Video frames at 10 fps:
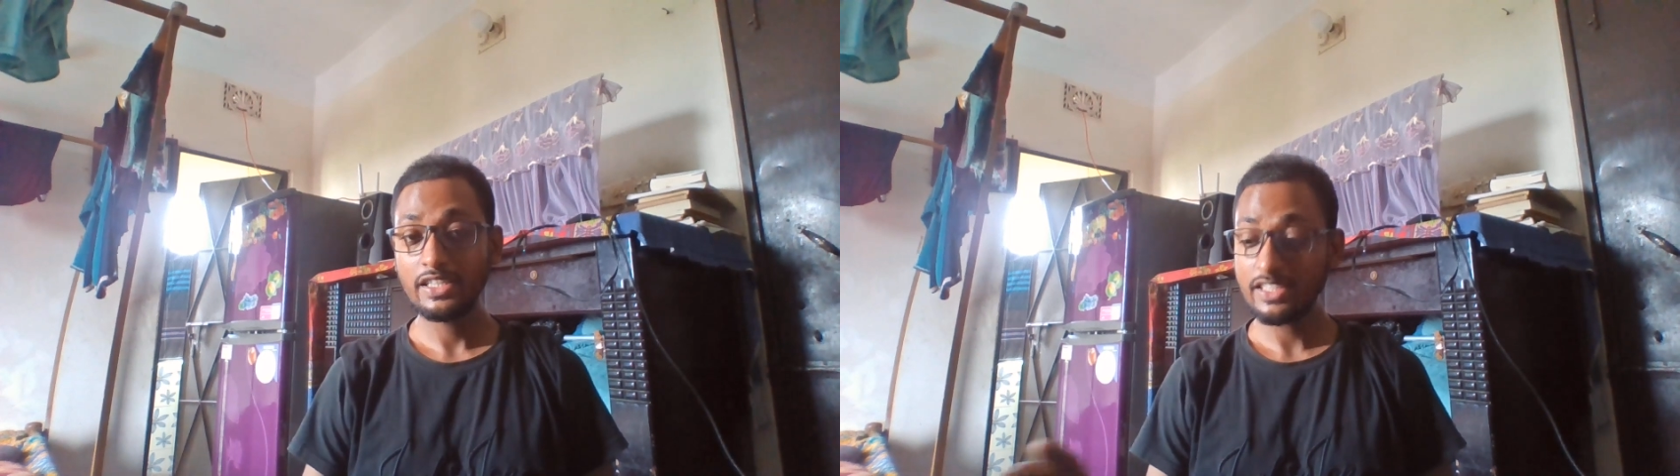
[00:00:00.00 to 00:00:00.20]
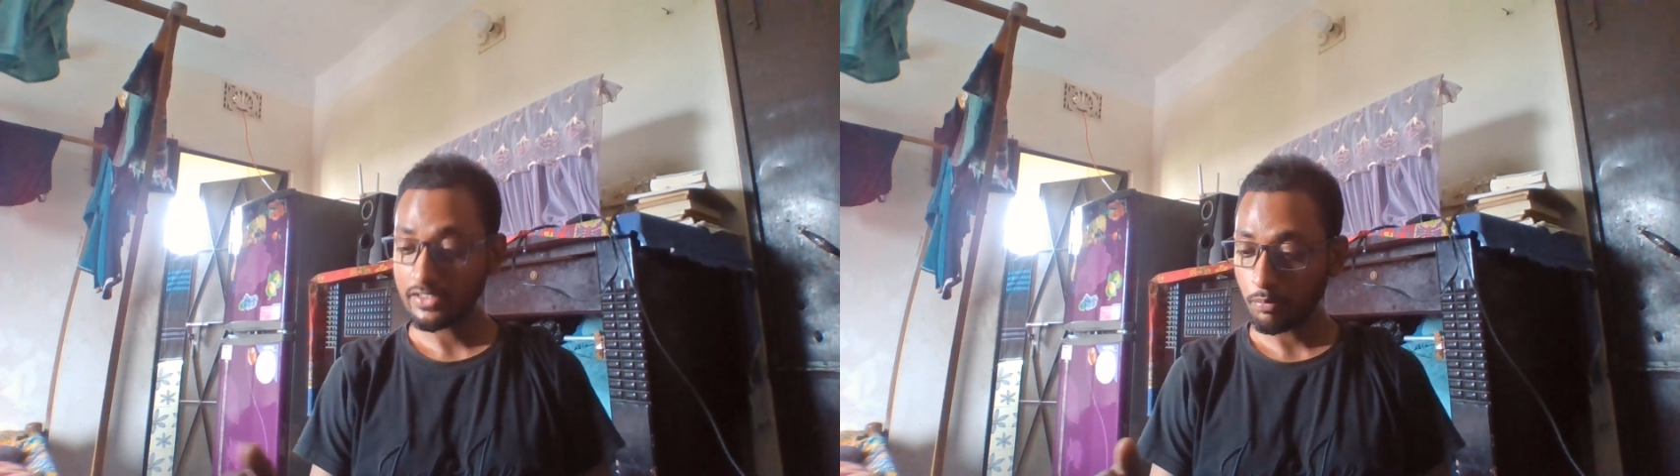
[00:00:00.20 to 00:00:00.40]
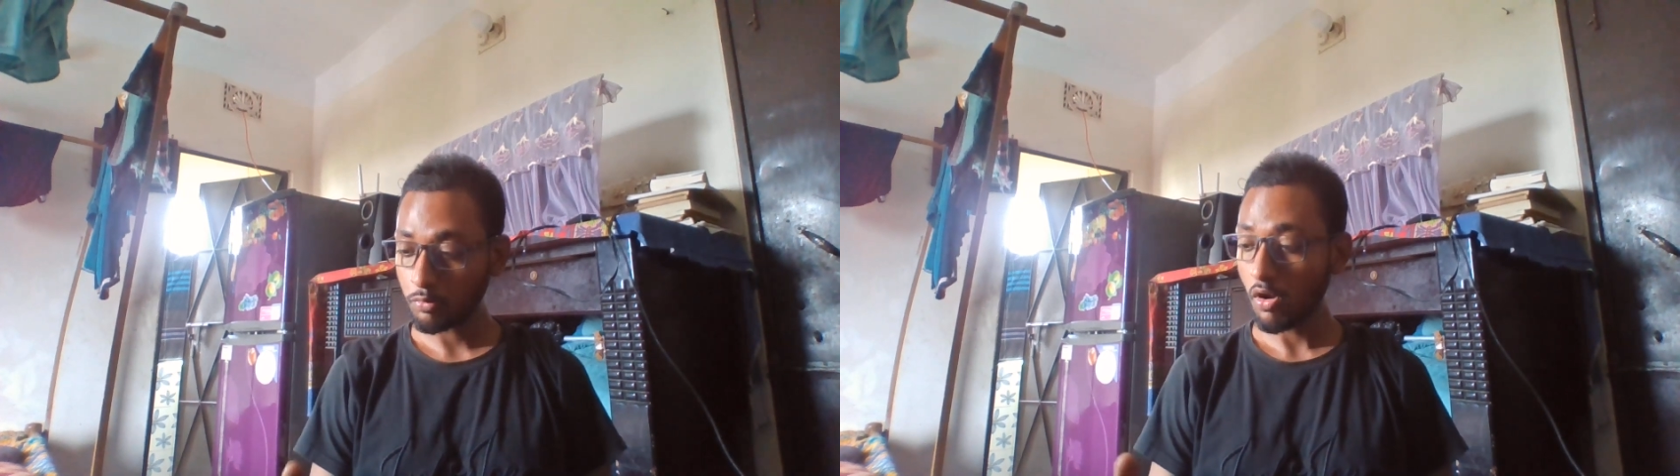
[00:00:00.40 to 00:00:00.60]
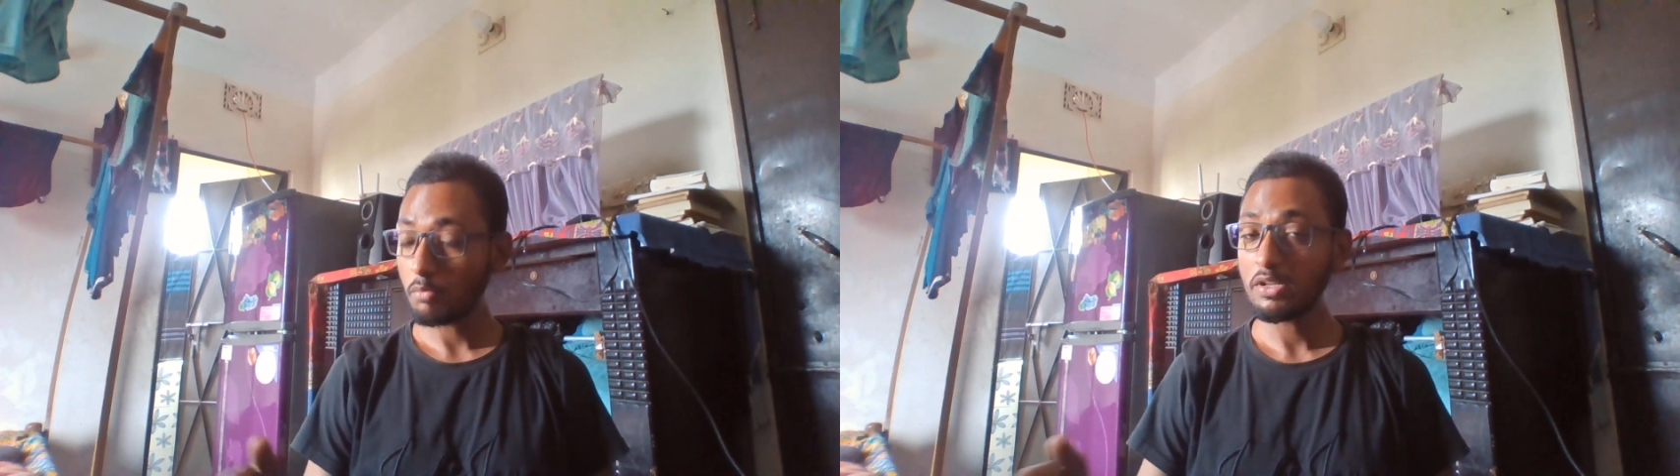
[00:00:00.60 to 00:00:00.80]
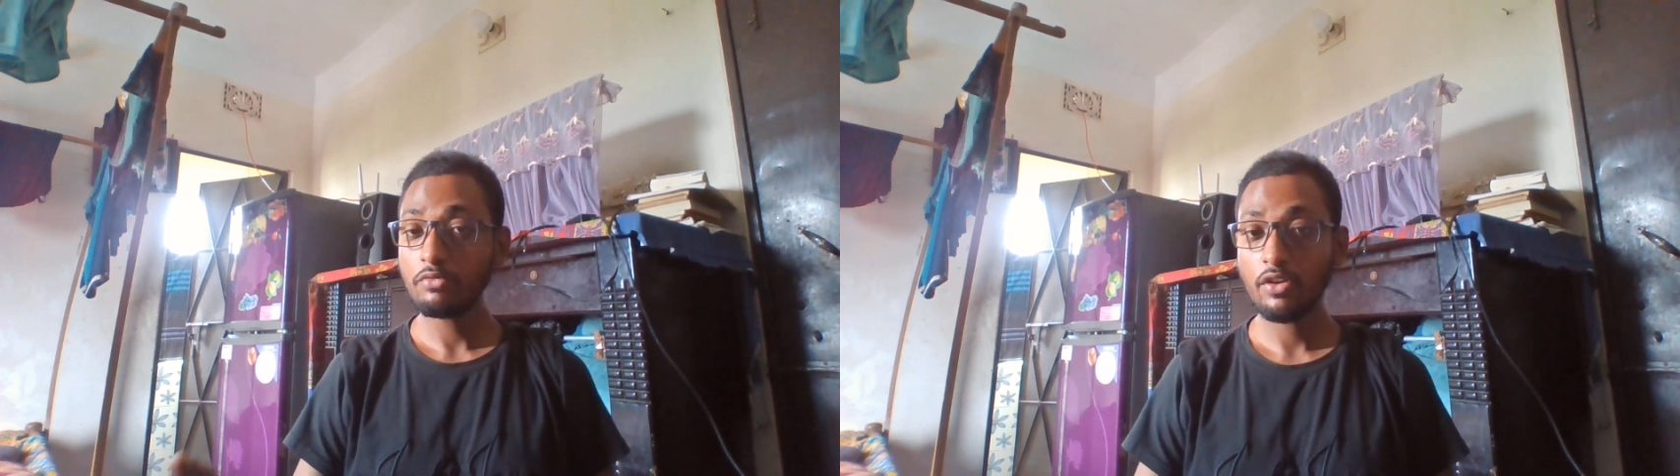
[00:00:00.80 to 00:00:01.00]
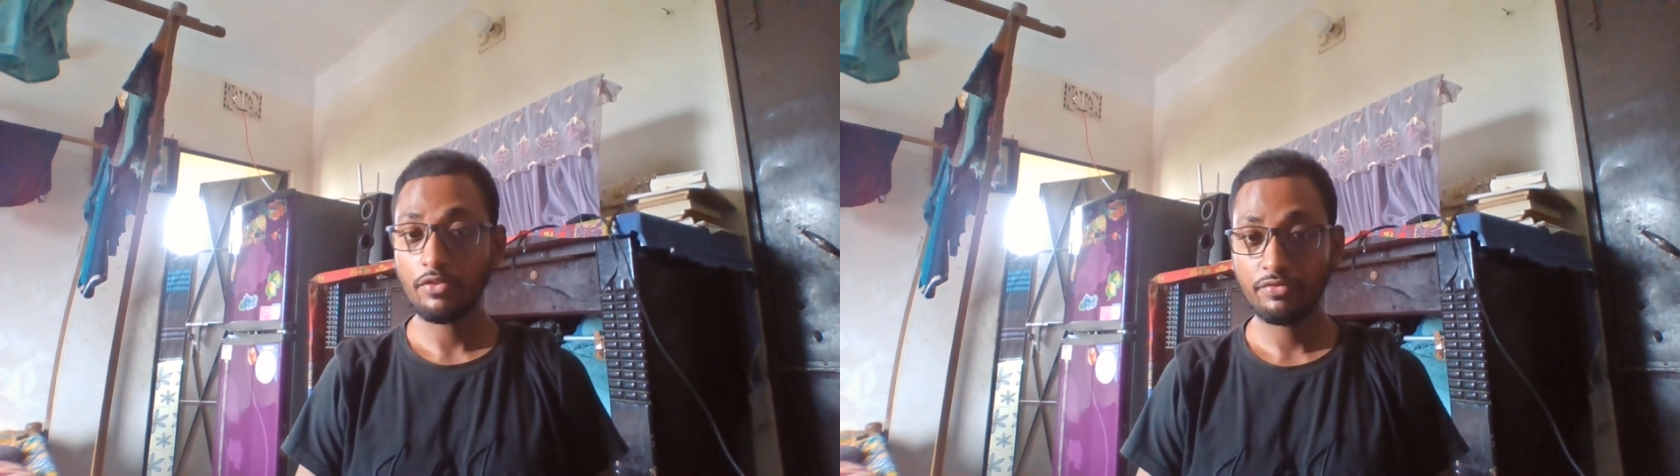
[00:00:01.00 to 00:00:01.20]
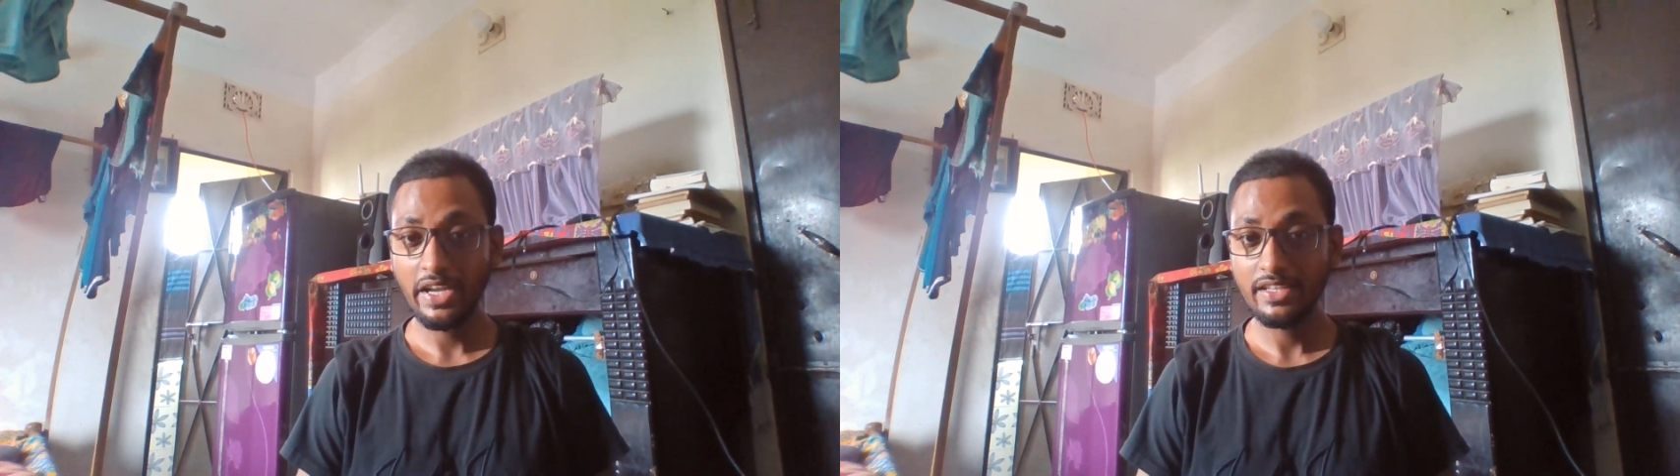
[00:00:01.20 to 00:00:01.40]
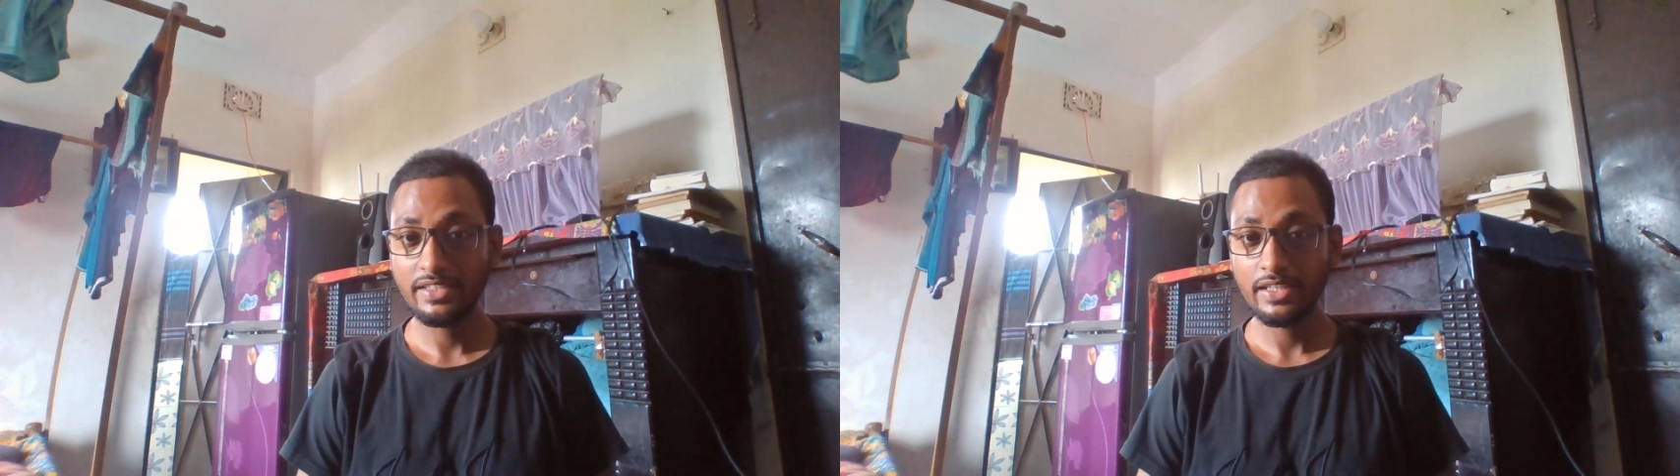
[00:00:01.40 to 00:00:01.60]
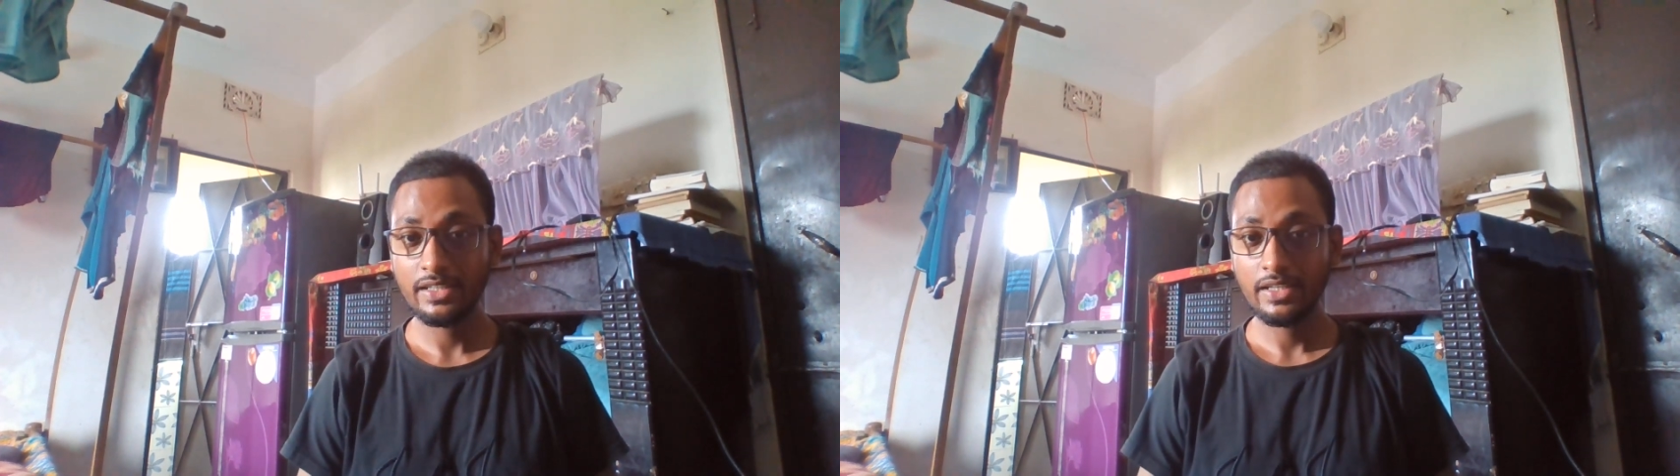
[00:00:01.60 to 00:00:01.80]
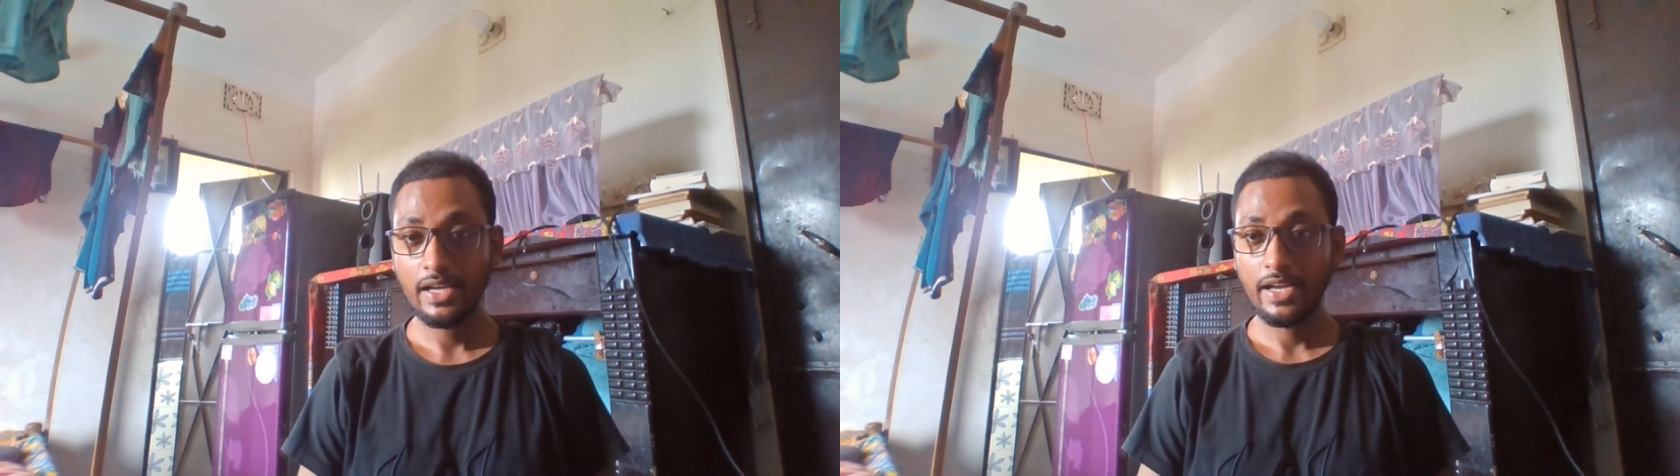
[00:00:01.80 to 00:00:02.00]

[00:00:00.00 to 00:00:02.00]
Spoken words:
this is the problem you are facing